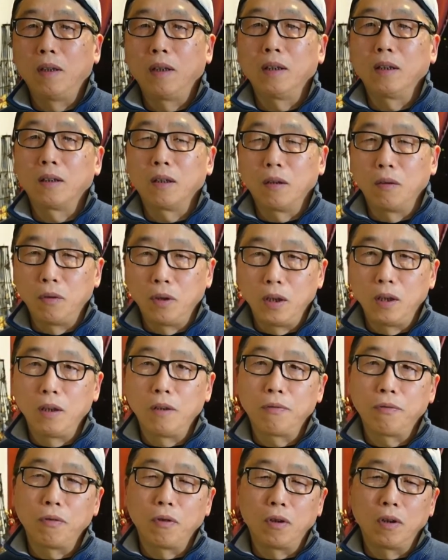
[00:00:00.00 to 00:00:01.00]
is really
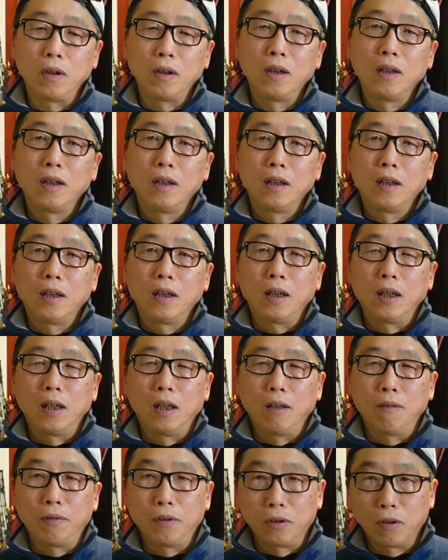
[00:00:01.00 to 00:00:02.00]
for
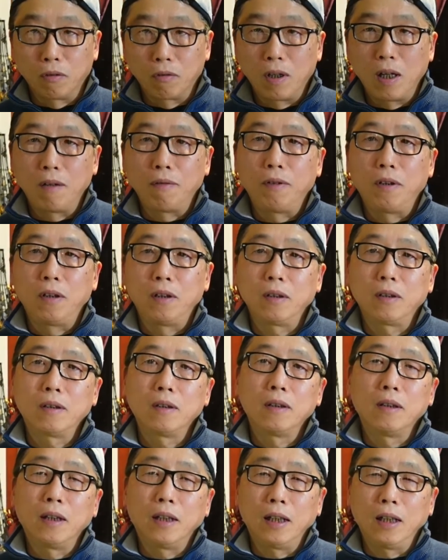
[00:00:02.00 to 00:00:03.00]
photographers
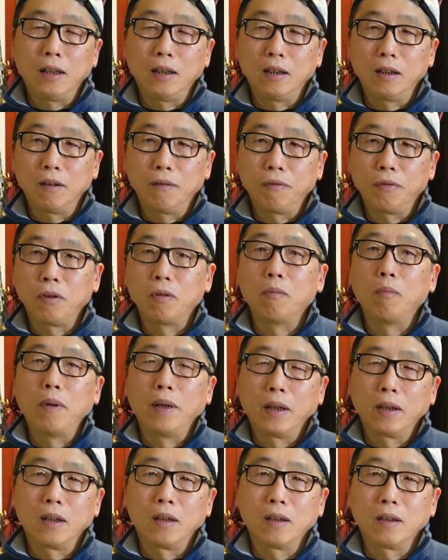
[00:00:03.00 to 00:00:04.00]
and
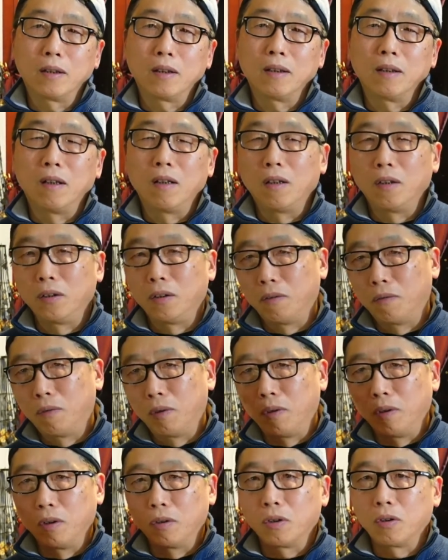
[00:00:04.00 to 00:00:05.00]
filmmakers, or
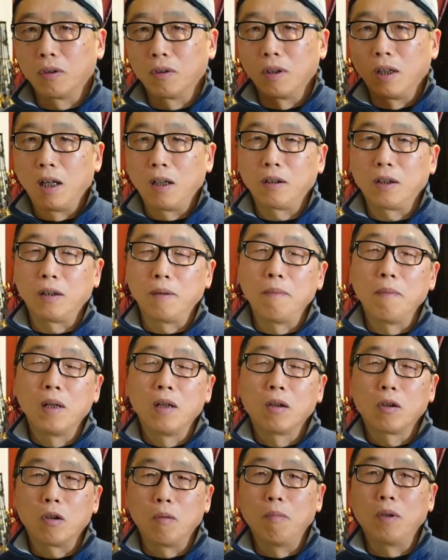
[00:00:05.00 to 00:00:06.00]
you shoot a lot of
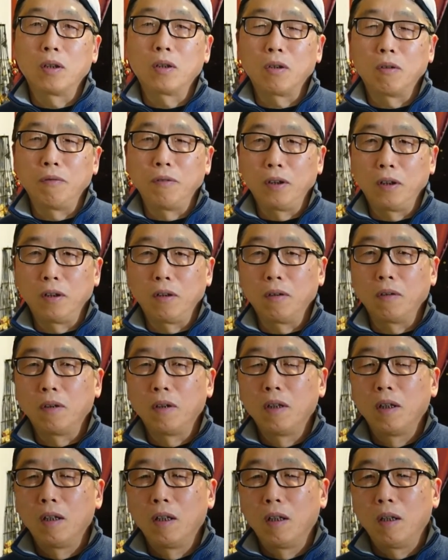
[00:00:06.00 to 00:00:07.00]
commercial video.
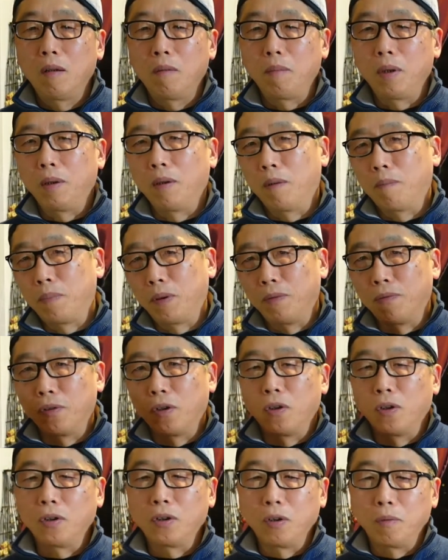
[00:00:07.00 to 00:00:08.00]

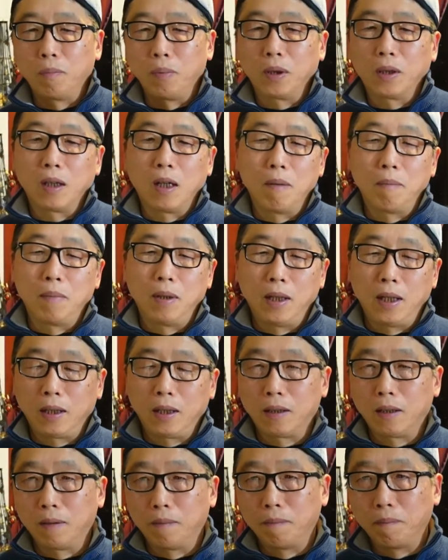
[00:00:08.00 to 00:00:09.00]
Before you become like
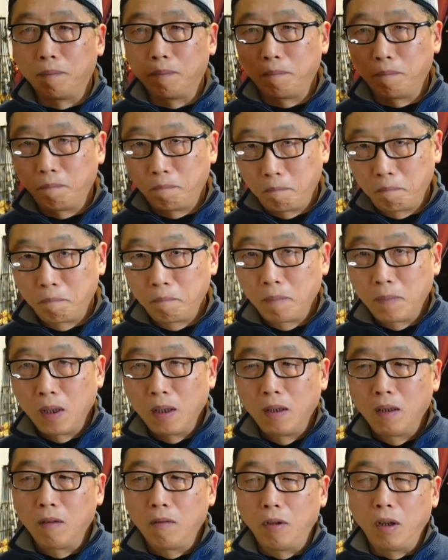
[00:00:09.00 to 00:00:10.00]

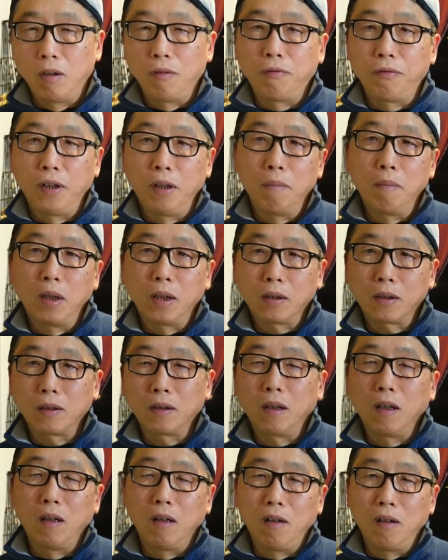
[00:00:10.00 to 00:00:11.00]
very famous,
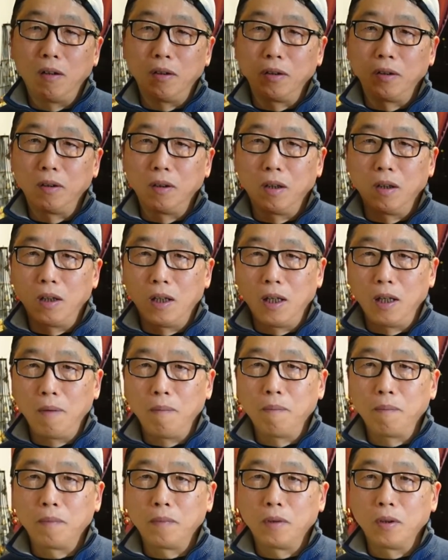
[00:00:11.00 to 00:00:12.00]
or you
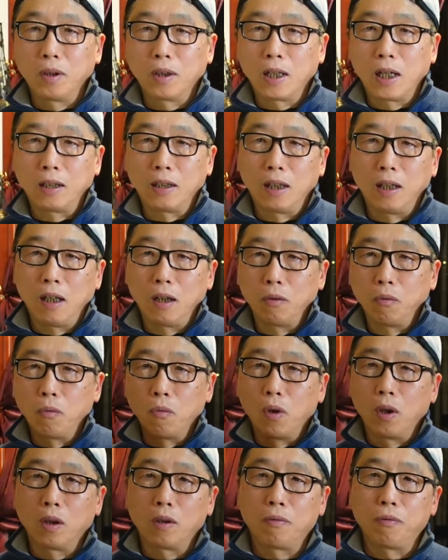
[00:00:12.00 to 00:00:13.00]
got a lot of
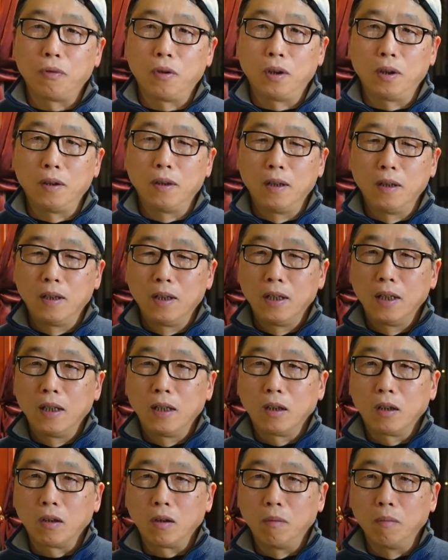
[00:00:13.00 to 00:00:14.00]
work for
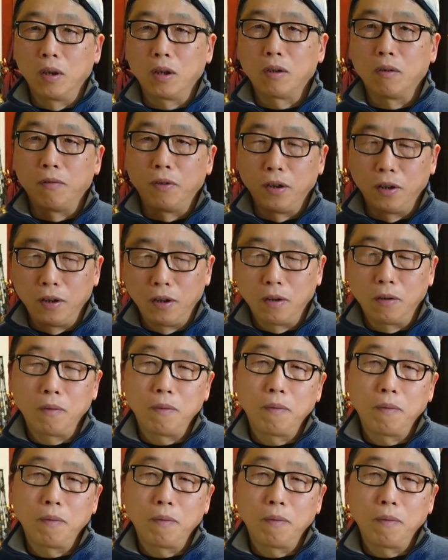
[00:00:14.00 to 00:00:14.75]
commercial video,